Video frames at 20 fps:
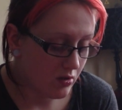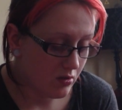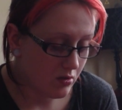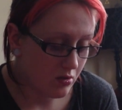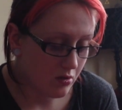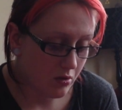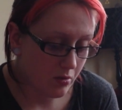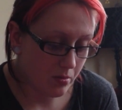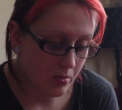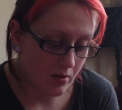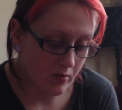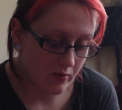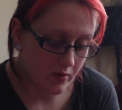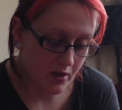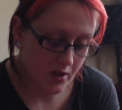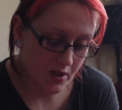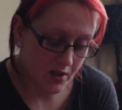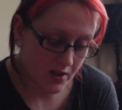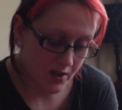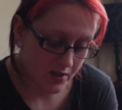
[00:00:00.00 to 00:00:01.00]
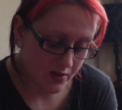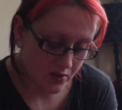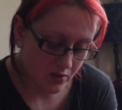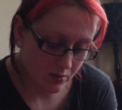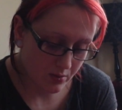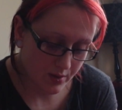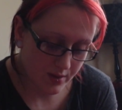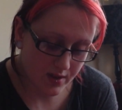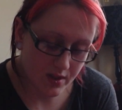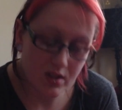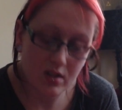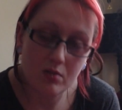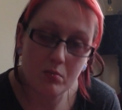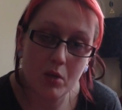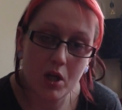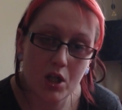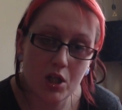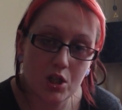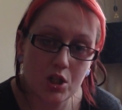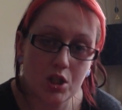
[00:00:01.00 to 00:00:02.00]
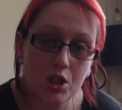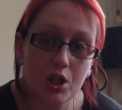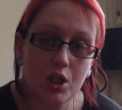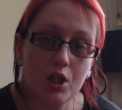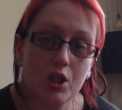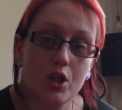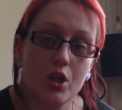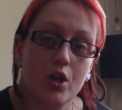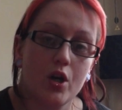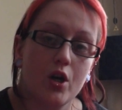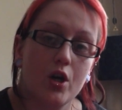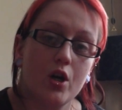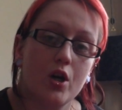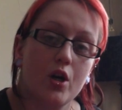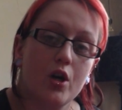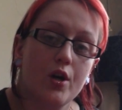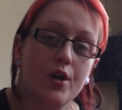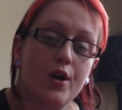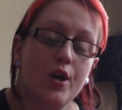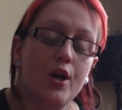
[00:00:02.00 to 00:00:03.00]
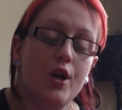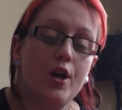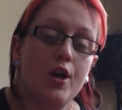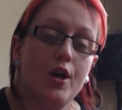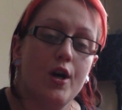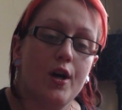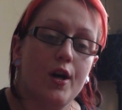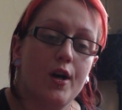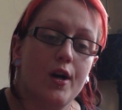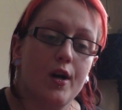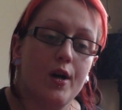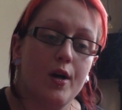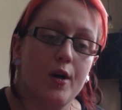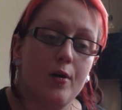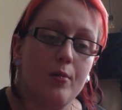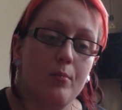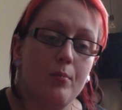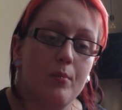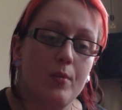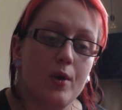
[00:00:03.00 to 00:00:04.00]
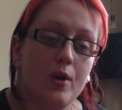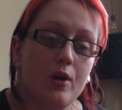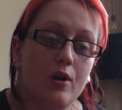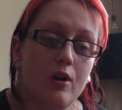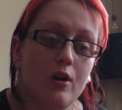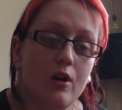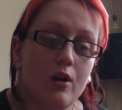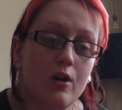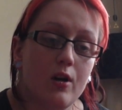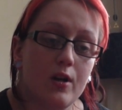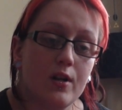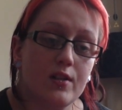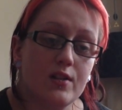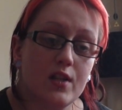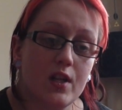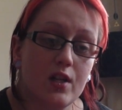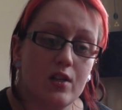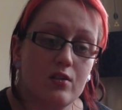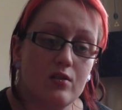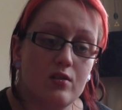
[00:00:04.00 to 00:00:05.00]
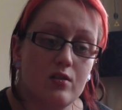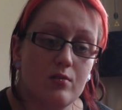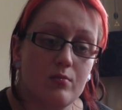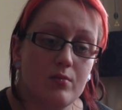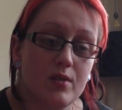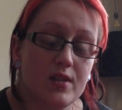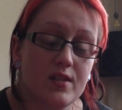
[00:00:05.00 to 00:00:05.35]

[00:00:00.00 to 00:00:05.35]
Couple of other things I wanted to mention are I tend to